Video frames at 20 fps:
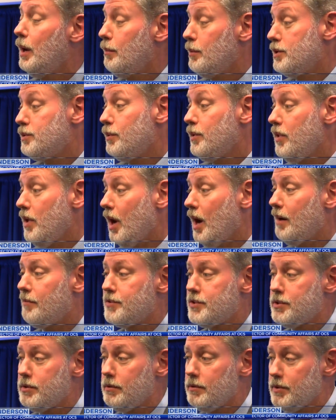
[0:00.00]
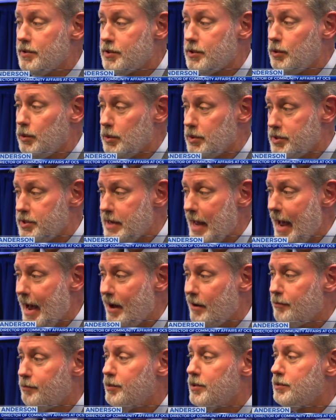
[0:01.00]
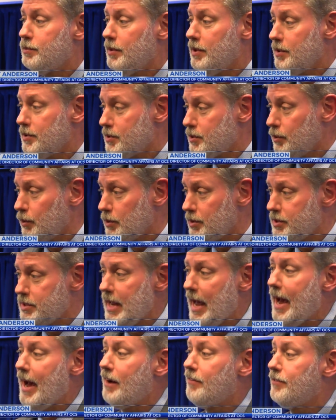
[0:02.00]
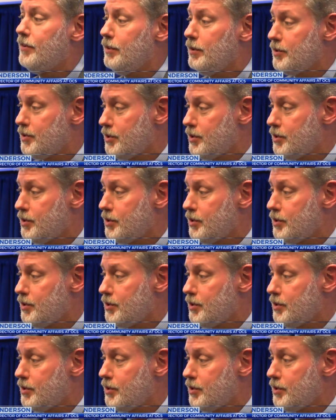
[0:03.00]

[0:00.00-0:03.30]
between the officer and the school staff, between the school staff and the